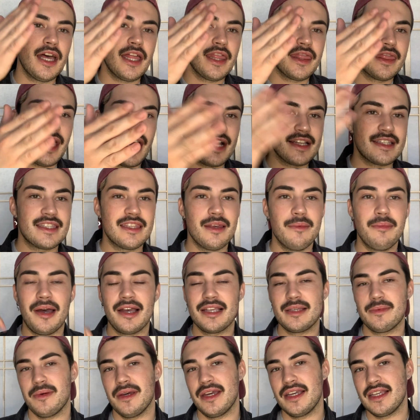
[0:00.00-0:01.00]
That's the
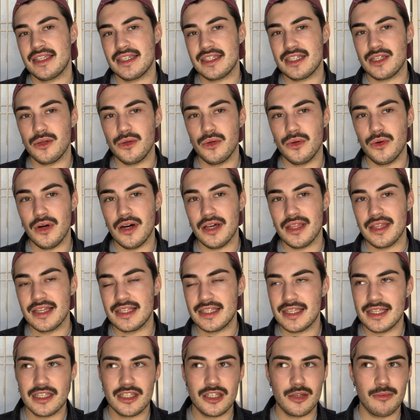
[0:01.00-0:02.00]
best place to
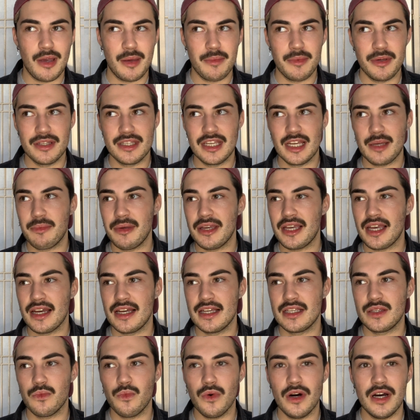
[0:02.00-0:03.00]
listen to my music
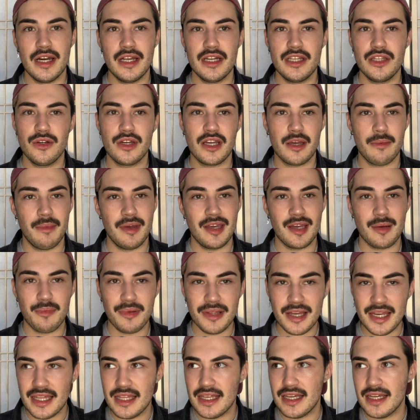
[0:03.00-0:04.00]
because 1, you can make
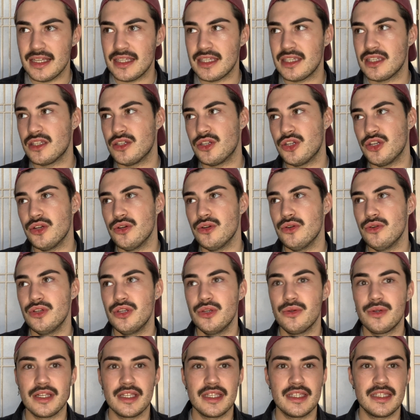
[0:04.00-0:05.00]
playlists, 2,
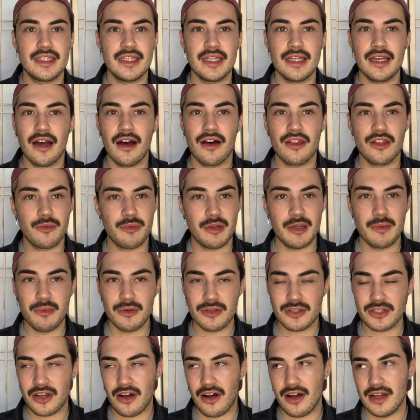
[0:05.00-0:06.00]
you can see other
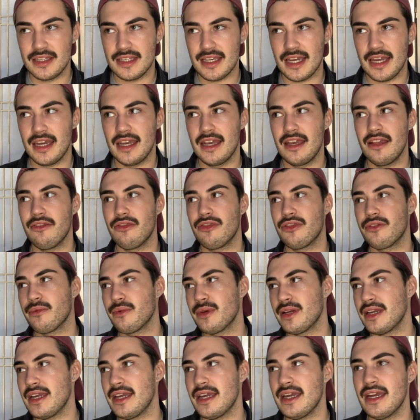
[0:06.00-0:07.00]
people's content,
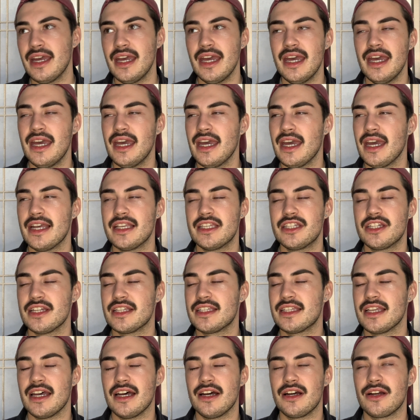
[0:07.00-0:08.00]
3, it's
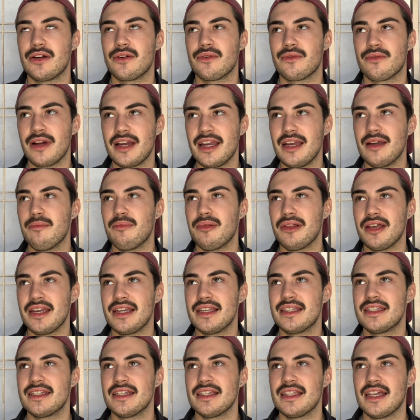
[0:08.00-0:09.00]
just a great
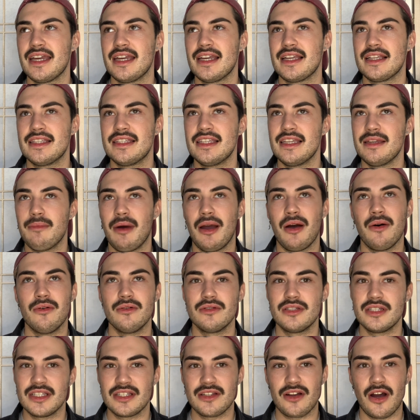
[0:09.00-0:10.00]
place to like see my
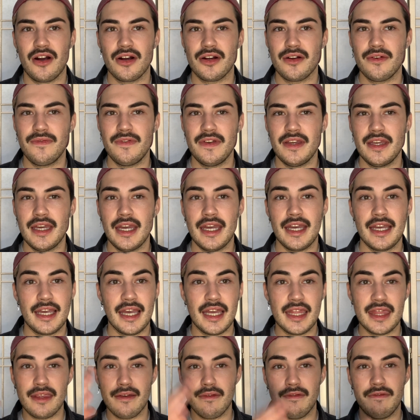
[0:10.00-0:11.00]
whole discography and
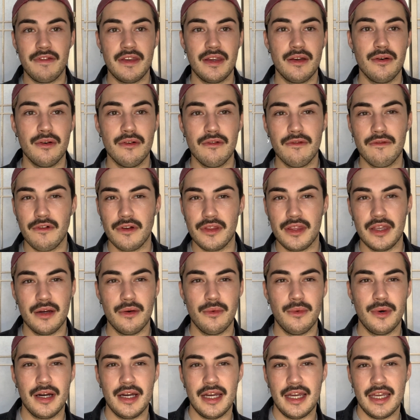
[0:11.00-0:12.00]
get the feel for
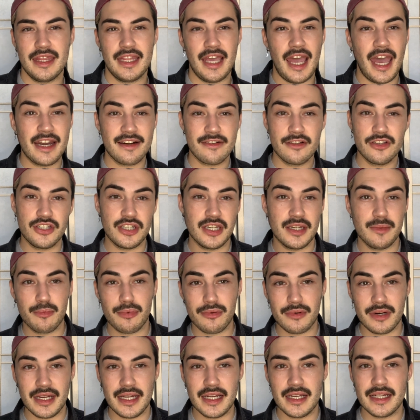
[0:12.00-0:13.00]
what the energy
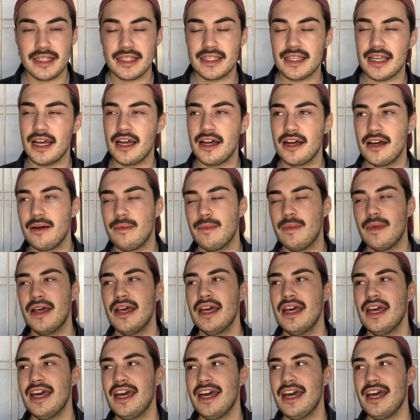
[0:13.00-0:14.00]
brings. I
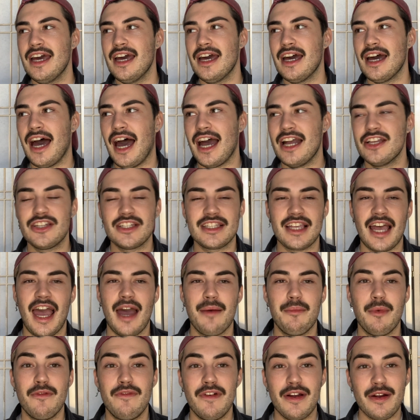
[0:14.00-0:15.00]

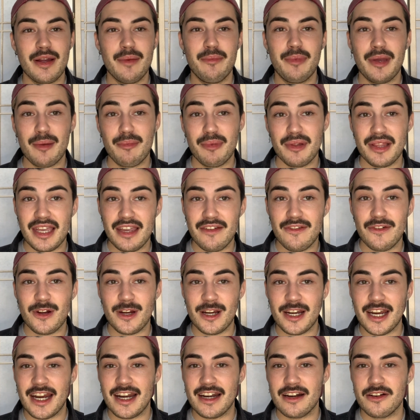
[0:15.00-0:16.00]
am a very big believer
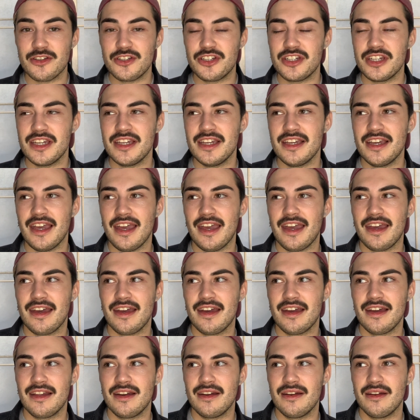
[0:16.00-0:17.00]
in energy,
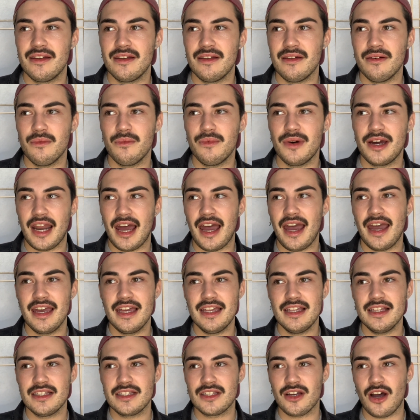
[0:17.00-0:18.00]
and when
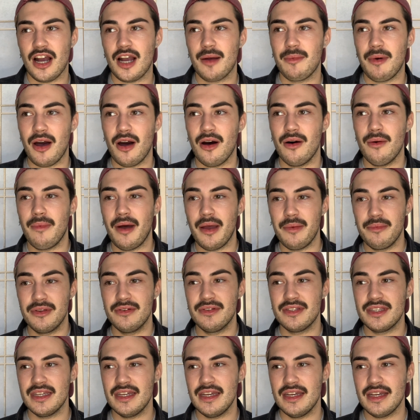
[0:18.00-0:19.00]
I talk about my
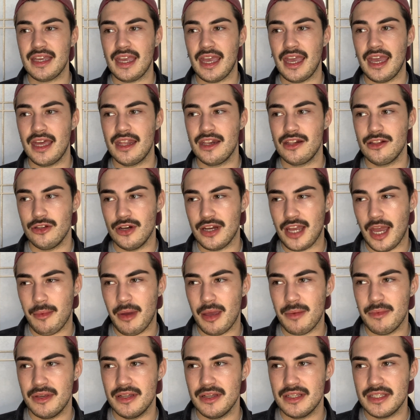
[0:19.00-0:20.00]
music and look at
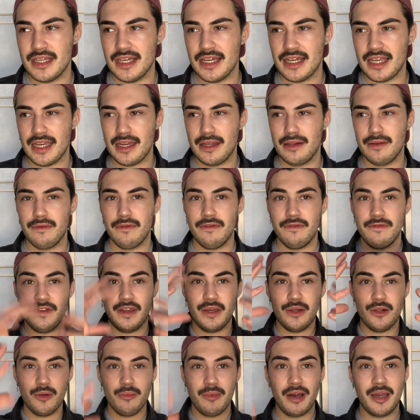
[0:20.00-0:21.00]
my music and
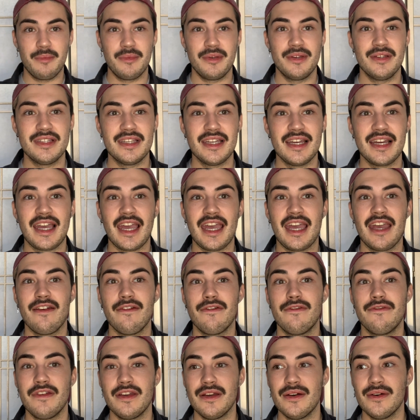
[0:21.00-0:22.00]
feel my music, it
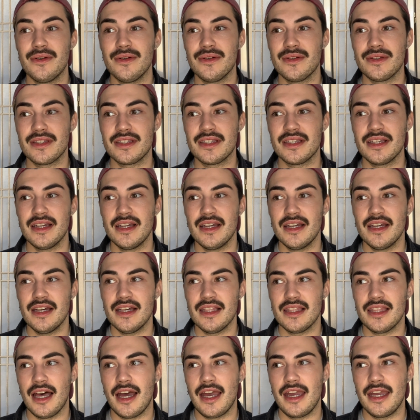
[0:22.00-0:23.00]
feels
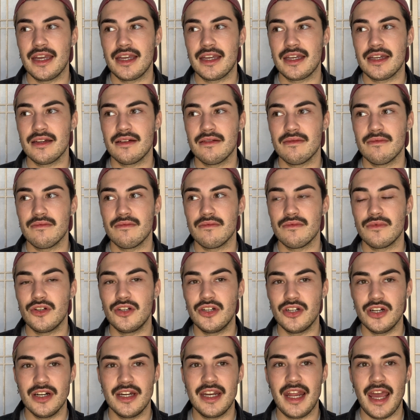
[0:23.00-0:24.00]
like
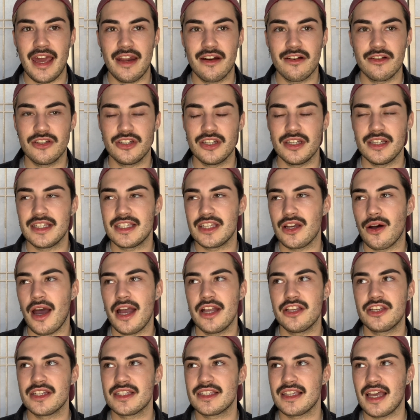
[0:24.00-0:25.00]
good energy. So I
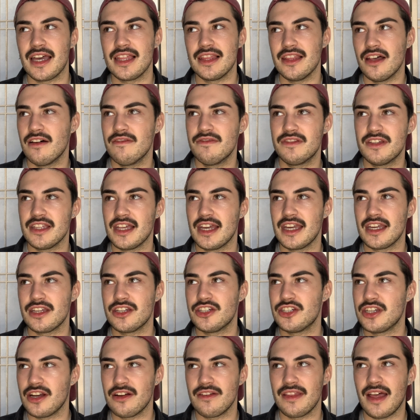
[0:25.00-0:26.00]
love to like
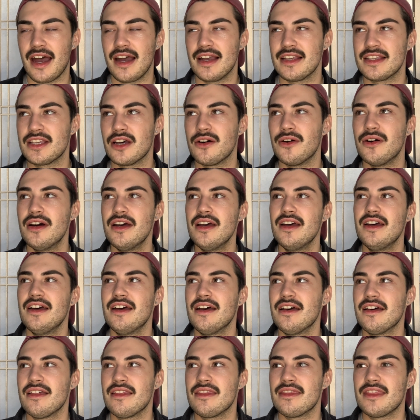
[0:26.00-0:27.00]
share that. So
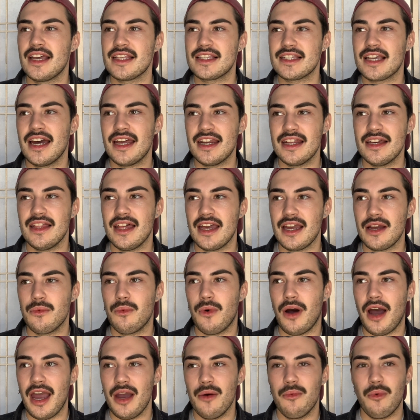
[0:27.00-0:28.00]
that's kind of like
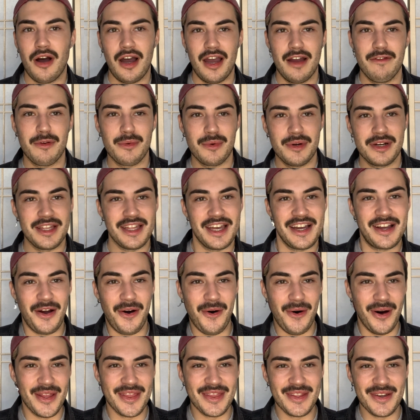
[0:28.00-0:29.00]
why I want everyone to like
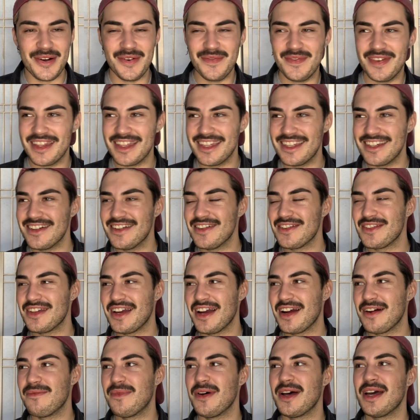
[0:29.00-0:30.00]
go on Loom and do it
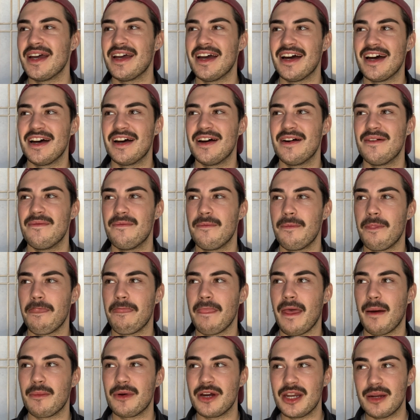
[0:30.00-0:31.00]
there. But I'm
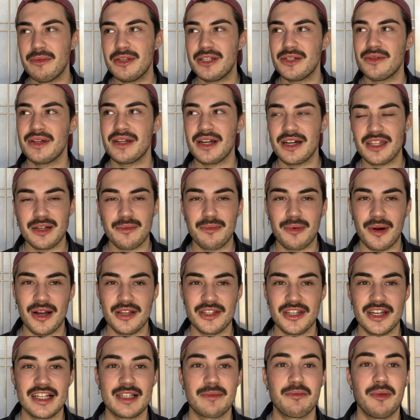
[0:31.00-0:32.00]
going to be doing other
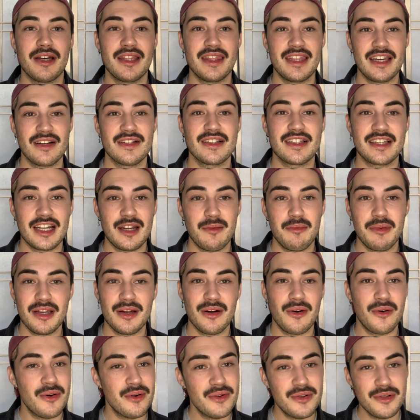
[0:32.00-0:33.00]
projects, but there's going to be
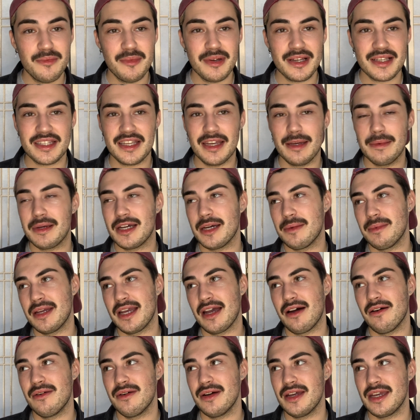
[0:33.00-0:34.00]
a whole new mixtape coming
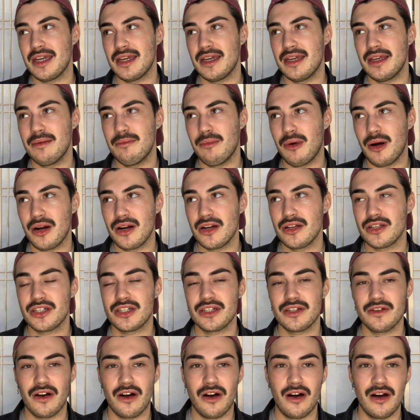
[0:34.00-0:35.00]
out in
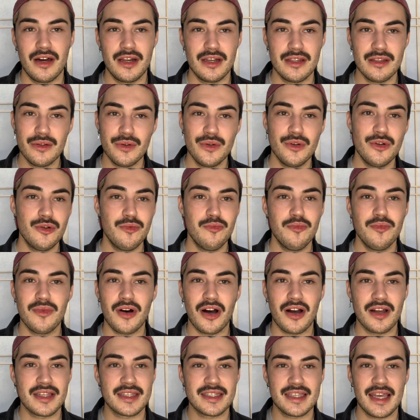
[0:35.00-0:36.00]
March on Loom,
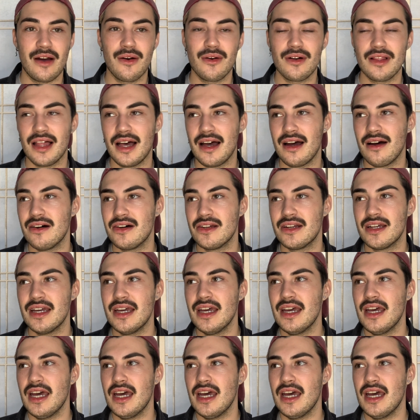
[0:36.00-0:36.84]
on SoundCloud.